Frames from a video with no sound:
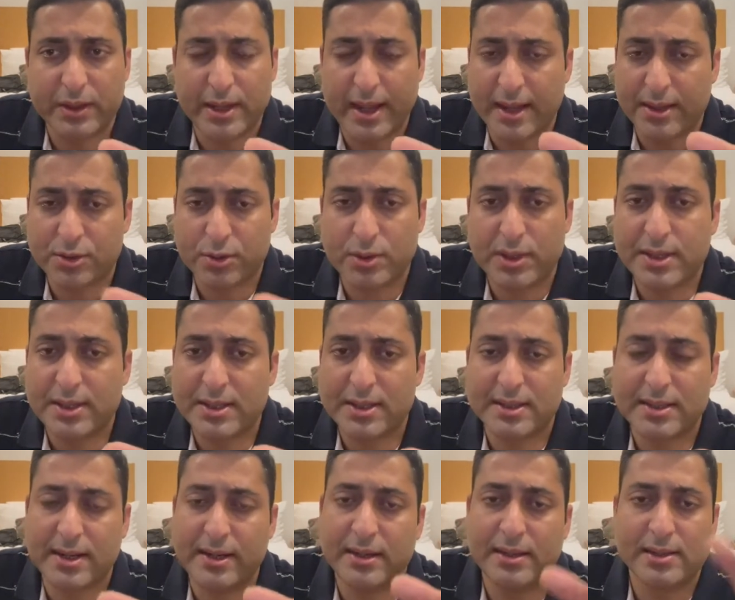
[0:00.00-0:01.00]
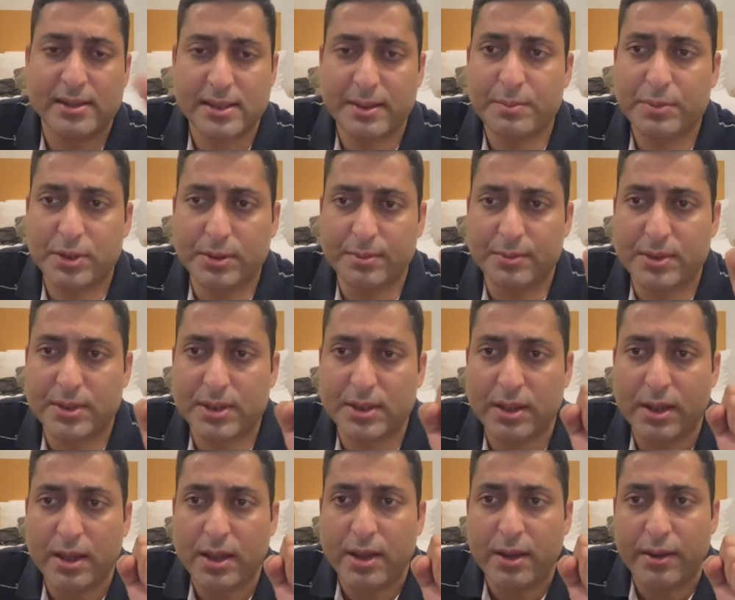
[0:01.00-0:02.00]
gastrointestinal symptoms
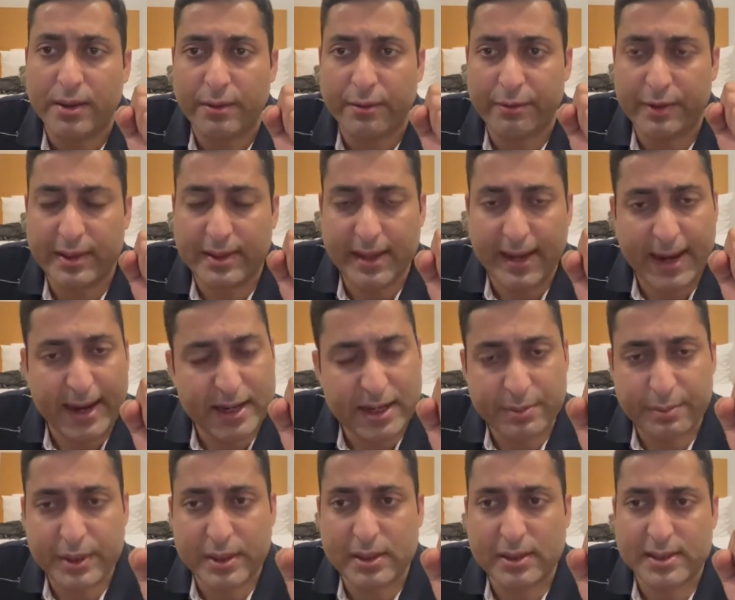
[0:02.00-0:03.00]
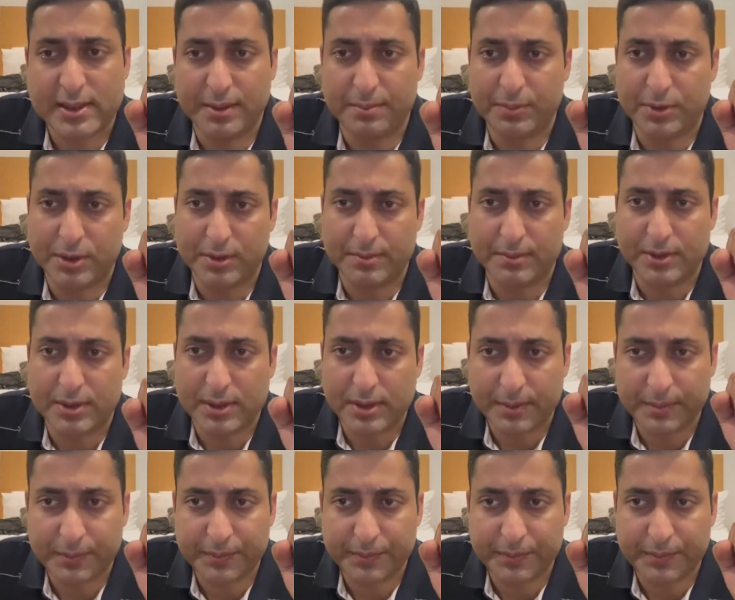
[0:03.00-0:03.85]
with atypical symptoms.